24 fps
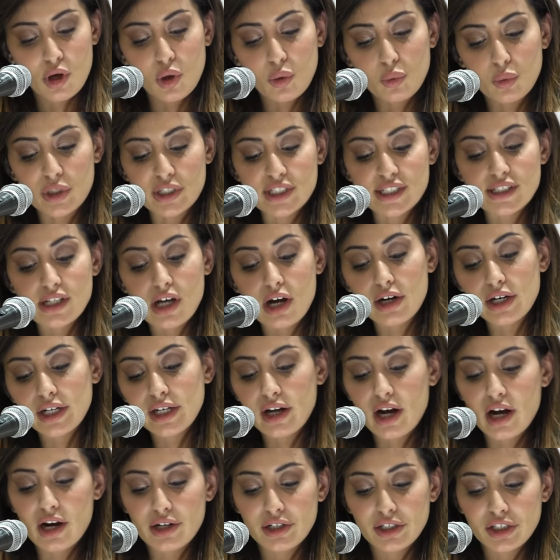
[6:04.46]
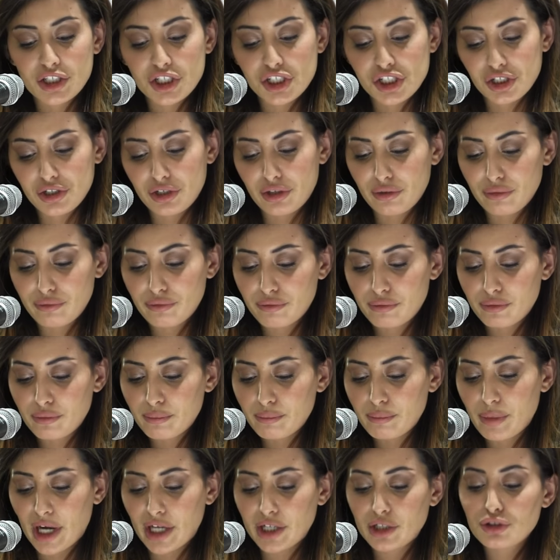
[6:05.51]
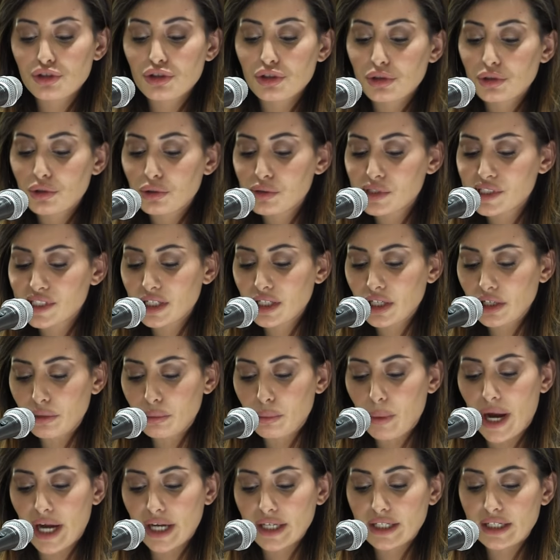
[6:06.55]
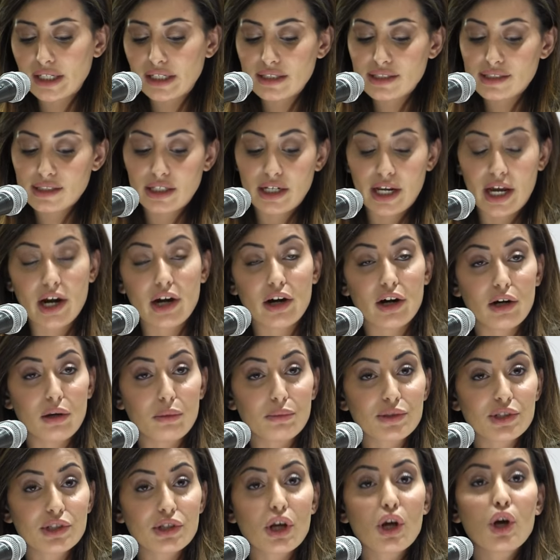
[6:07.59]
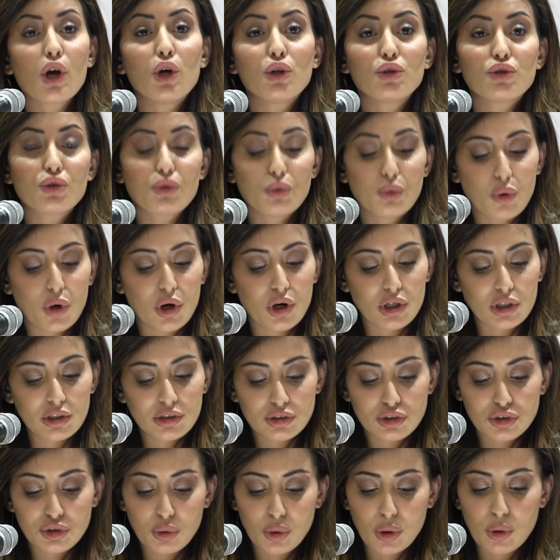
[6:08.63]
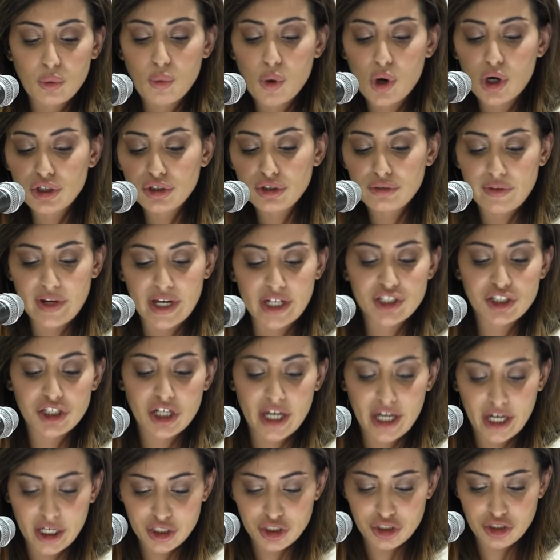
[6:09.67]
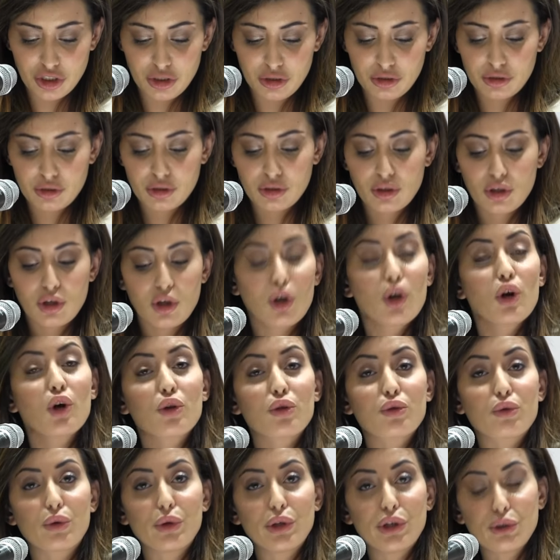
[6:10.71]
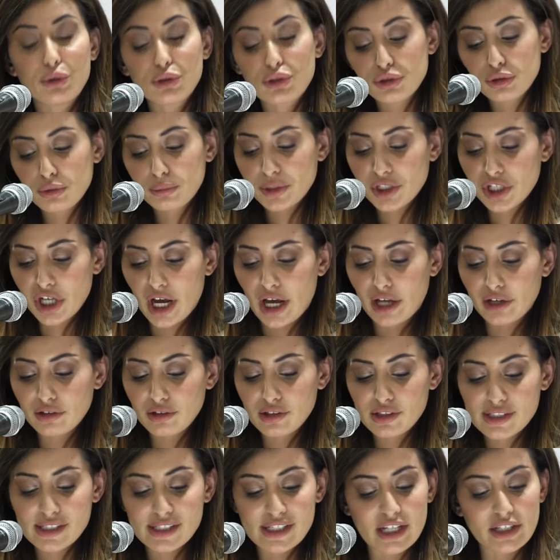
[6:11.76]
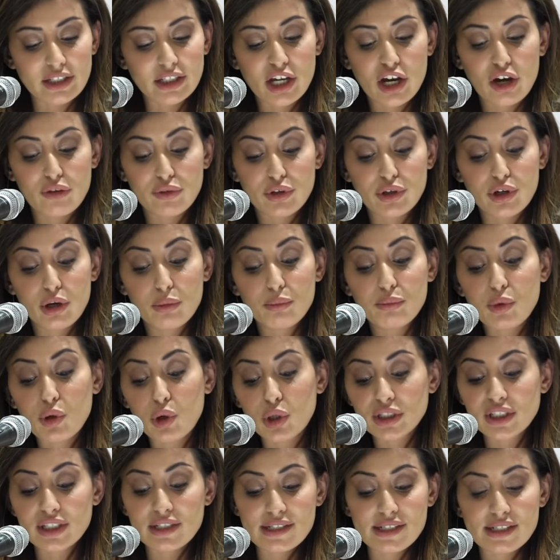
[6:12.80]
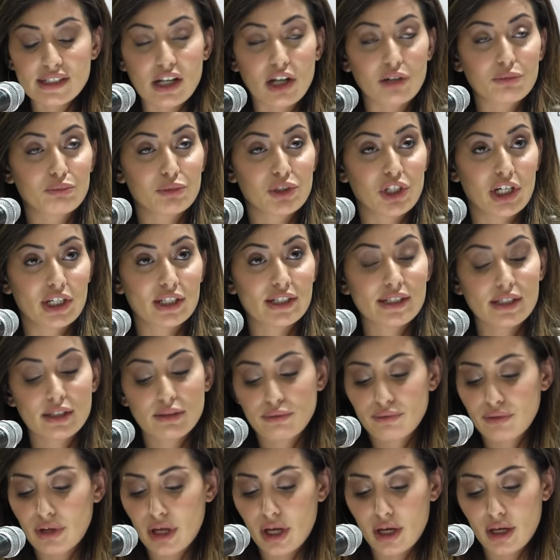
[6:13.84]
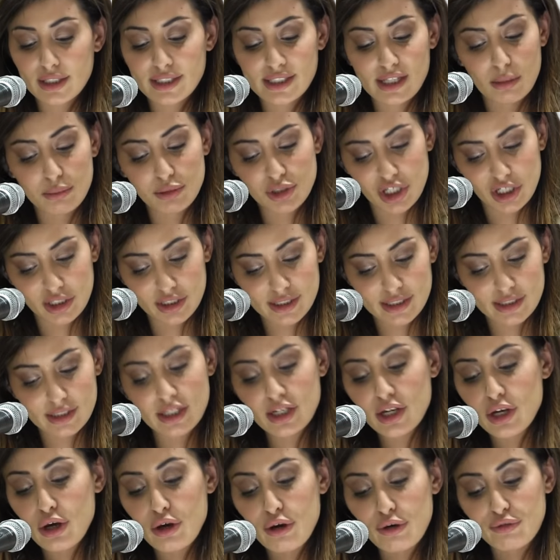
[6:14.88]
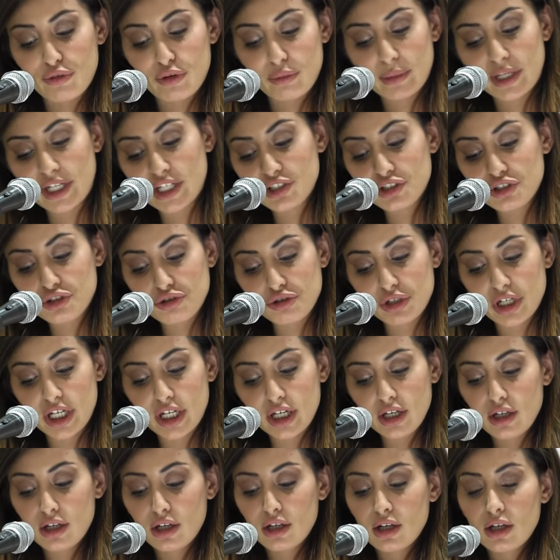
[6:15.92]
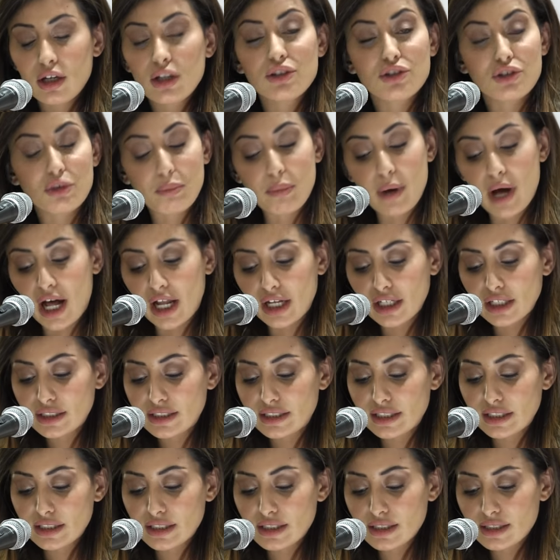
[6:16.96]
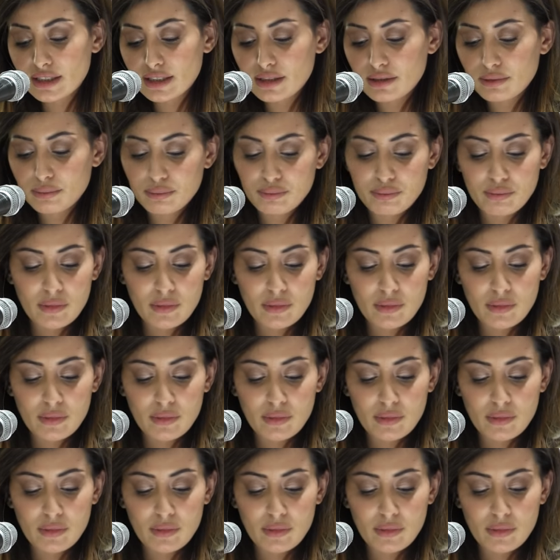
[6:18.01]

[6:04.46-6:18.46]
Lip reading: We're starting our initiative by introducing Iraqis and Arabs to a world of education through YouTube channels that cover important subjects from history to politics